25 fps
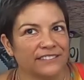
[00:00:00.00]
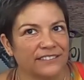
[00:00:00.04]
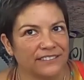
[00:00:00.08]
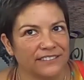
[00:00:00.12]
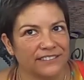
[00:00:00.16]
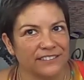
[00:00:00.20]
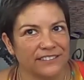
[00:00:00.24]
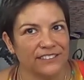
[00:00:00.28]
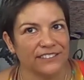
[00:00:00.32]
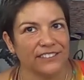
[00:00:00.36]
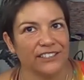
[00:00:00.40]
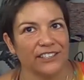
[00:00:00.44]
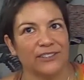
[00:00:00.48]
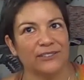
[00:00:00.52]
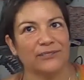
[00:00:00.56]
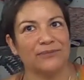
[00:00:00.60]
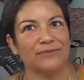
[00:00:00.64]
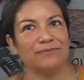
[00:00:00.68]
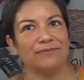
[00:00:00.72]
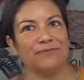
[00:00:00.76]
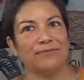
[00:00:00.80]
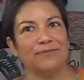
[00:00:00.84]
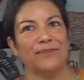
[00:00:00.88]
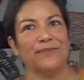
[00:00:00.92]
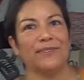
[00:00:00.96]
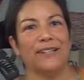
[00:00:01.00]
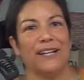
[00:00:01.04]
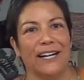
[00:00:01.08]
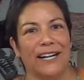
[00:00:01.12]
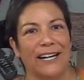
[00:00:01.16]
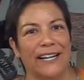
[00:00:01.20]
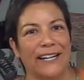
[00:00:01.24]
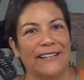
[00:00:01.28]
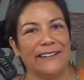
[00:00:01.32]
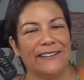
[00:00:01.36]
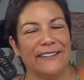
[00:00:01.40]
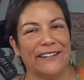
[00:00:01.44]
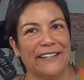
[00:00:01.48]
Yep. So.
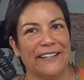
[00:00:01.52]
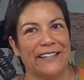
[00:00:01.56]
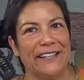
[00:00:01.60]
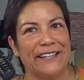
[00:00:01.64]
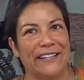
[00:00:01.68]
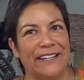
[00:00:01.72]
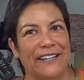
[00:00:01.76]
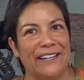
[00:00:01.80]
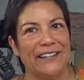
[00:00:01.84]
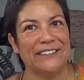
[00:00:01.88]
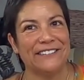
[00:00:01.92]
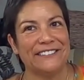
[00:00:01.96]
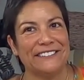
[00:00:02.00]
Well, I like it here.